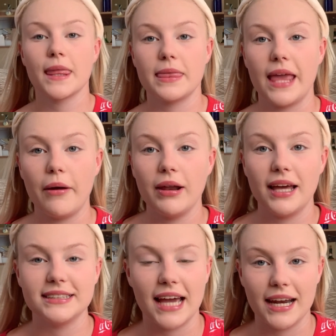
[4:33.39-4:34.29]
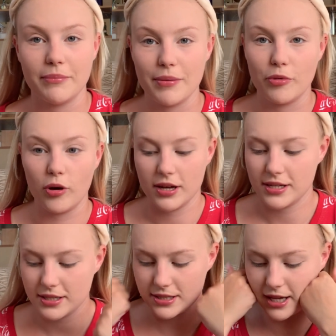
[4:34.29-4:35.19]
Now I like to add a bit more
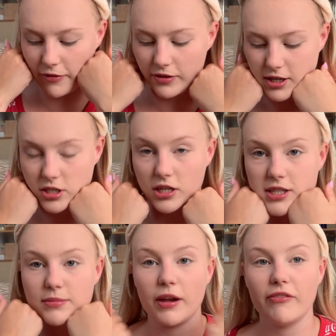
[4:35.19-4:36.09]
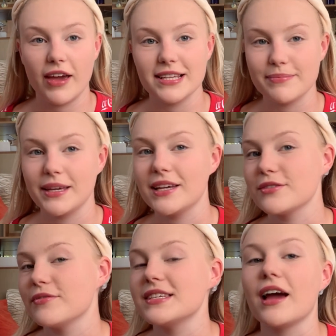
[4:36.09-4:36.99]
definition into my face because
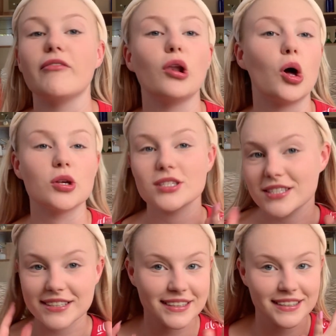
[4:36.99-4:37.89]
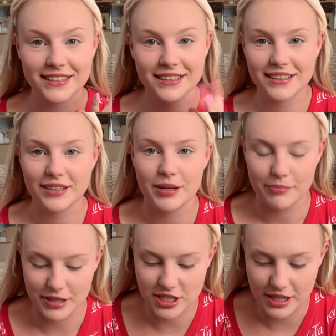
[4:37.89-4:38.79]
obviously I've lost
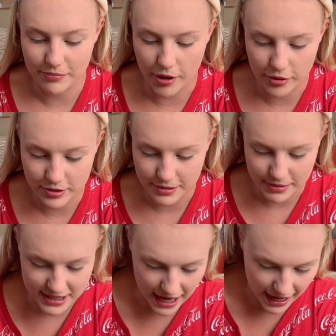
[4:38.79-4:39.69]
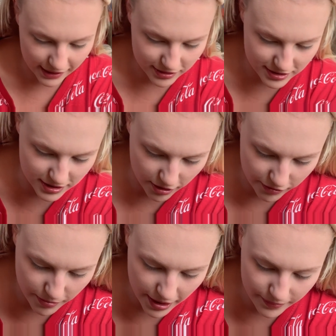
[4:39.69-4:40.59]
my cheekbones and my tan and stuff
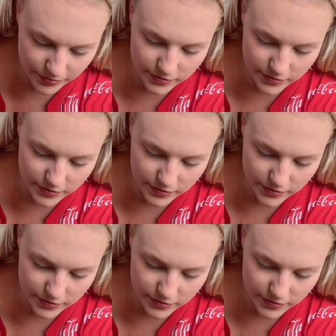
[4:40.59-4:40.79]
a bit.